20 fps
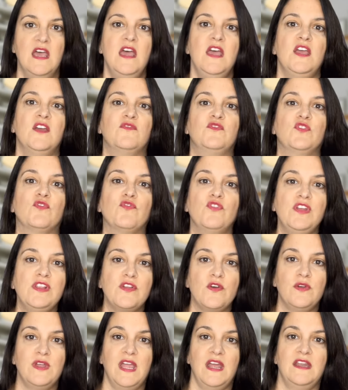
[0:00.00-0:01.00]
If you're
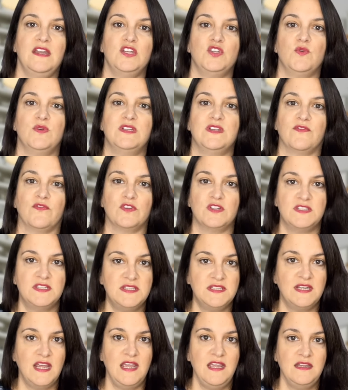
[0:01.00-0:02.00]
relocating to a different
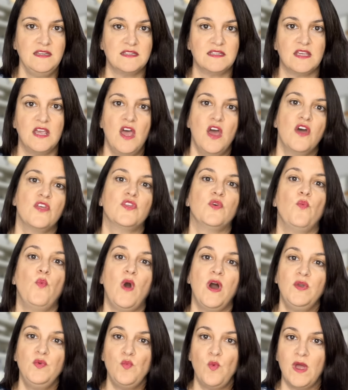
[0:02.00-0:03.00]
state, the
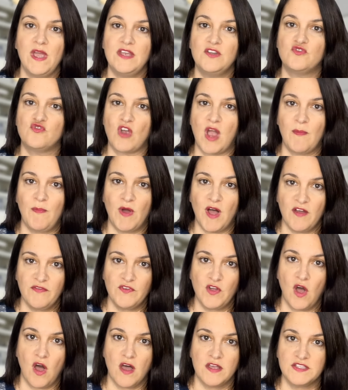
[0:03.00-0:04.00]
one-way drop-off
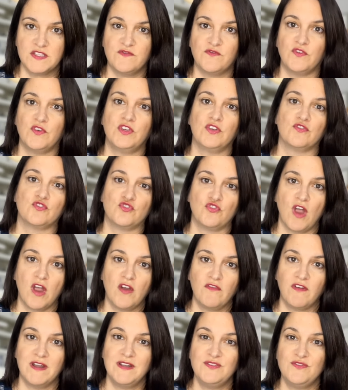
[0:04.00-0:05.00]
costs for your truck
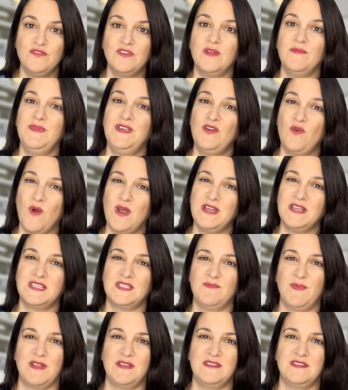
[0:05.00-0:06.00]
rental can be quite
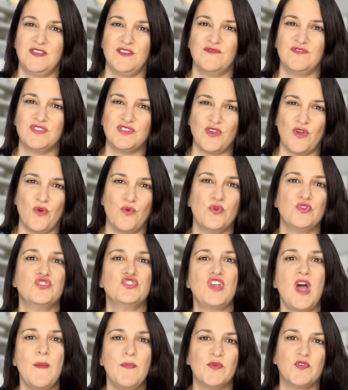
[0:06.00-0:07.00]
expensive, so
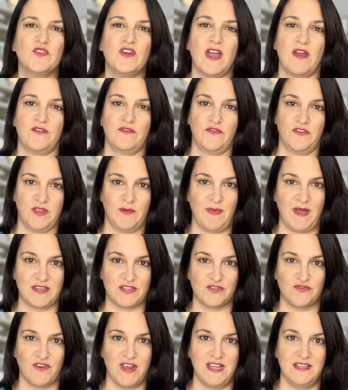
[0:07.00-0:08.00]
shop around for the
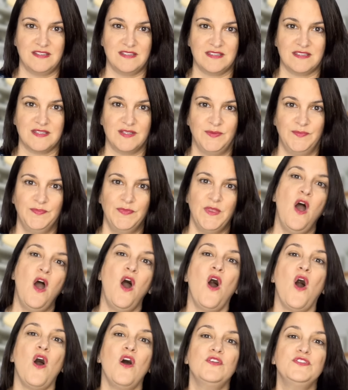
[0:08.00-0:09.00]
best rates.
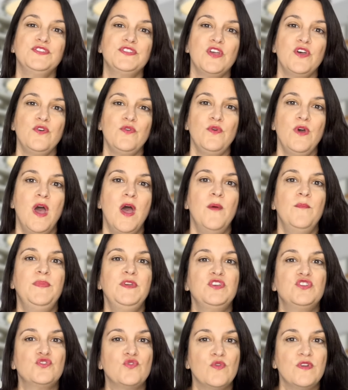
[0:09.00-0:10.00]
Also, be
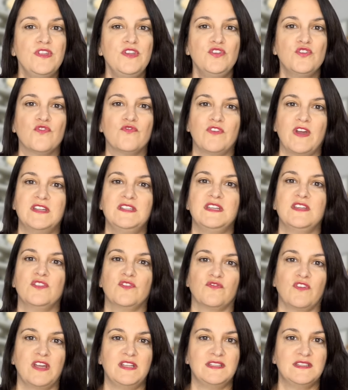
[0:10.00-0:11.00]
sure that you're renting the
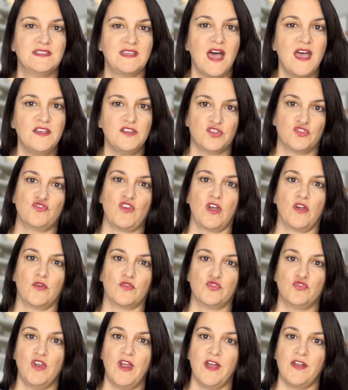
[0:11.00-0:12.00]
right size truck or
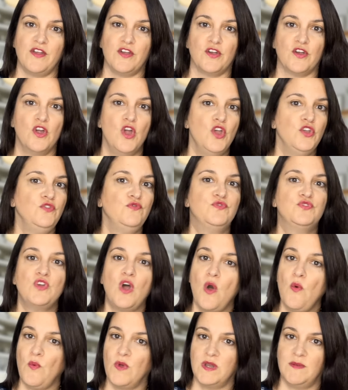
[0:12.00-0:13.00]
trailer. You
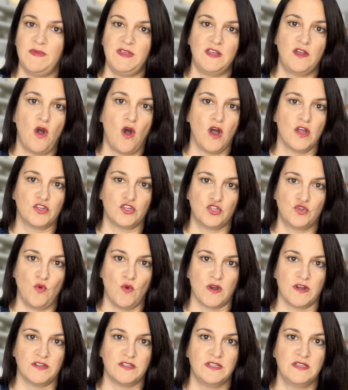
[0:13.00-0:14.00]
don't want to be caught
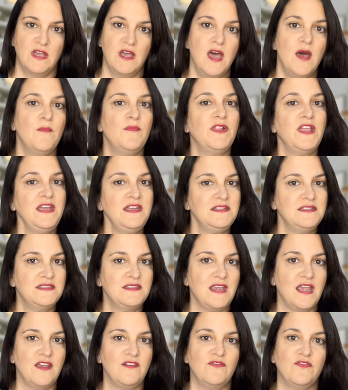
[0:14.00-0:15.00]
short. Play it
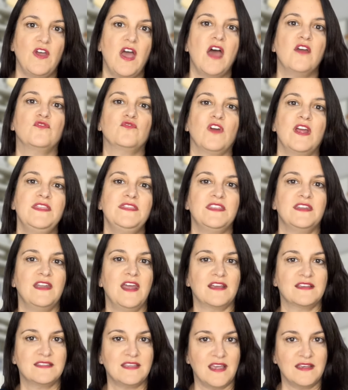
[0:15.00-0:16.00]
safe and rent the
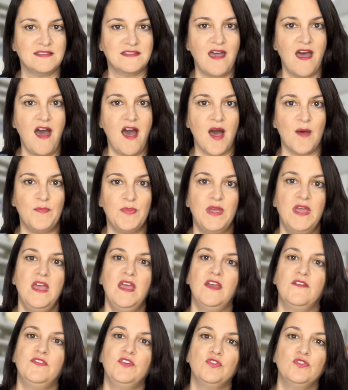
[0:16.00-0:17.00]
next size up
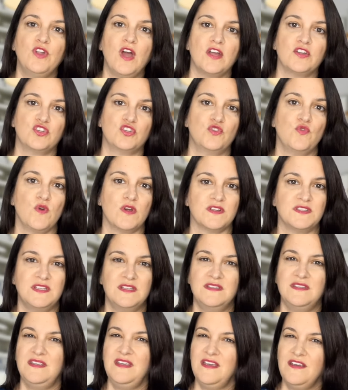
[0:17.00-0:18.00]
if you're not sure,
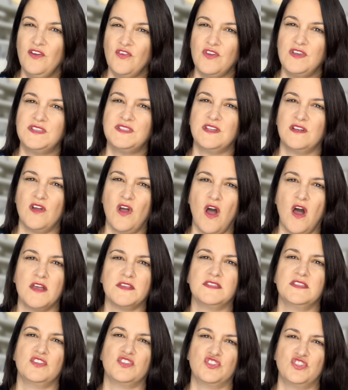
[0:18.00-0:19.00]
since the increase in
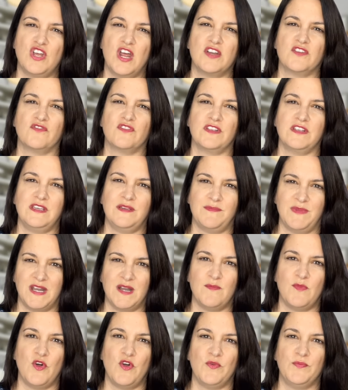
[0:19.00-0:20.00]
cost is generally
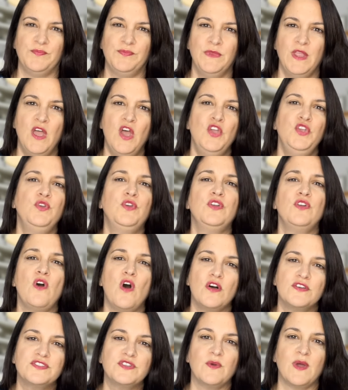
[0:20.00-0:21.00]
minimal. You can
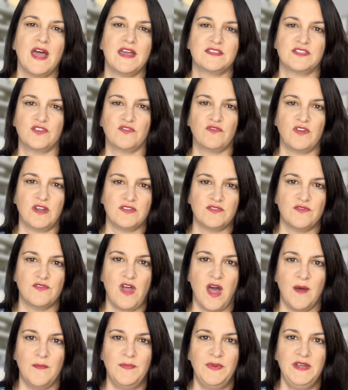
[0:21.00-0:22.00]
also ask the rental
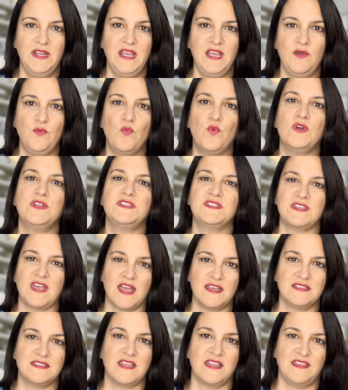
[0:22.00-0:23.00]
company what
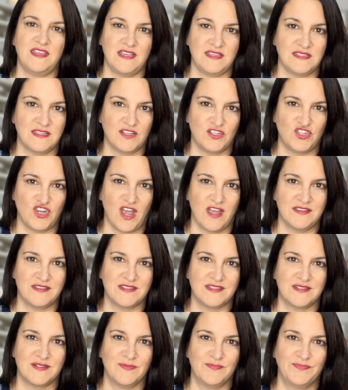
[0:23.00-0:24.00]
size that they
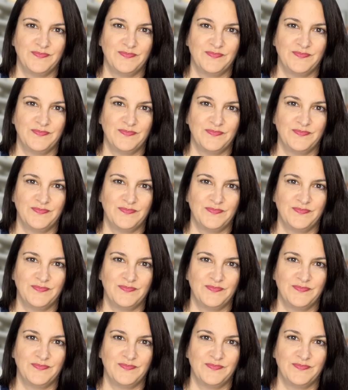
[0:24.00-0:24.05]
suggest.